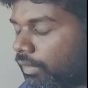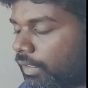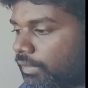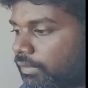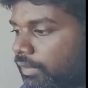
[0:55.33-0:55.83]

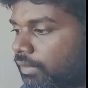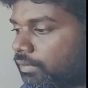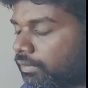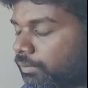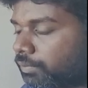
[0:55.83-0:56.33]
like
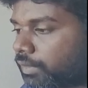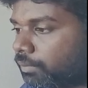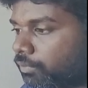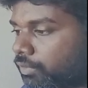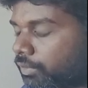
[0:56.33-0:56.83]
share and
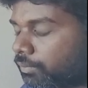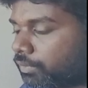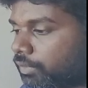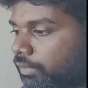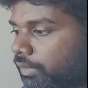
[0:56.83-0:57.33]
subscribe to
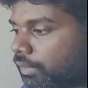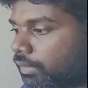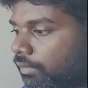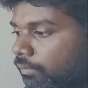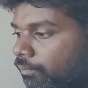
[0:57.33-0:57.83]
support the
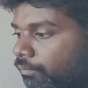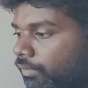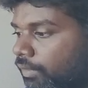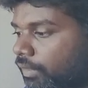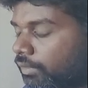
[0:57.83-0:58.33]
channel
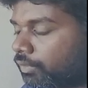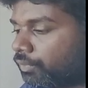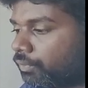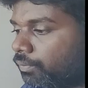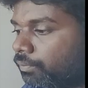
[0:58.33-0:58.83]
thank
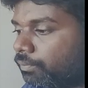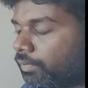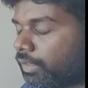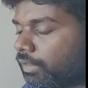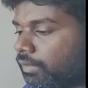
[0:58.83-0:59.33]
you
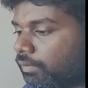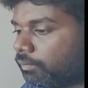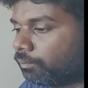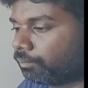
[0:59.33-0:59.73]
bye